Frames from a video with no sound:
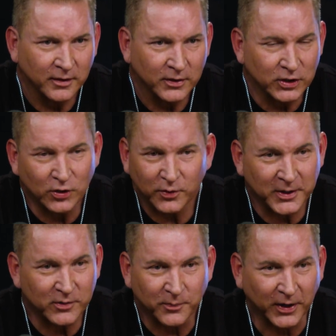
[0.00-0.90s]
You and
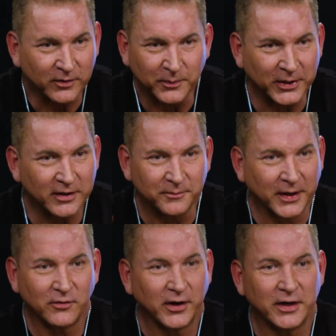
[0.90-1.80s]
me would probably be in
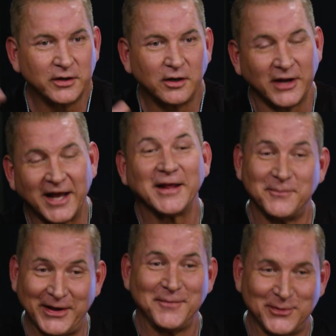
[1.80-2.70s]
bed, right? Not in
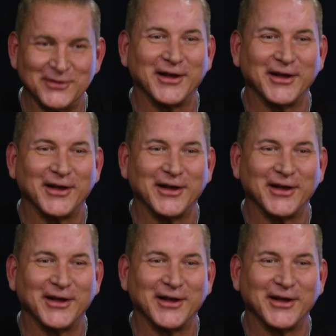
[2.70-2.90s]
bed, but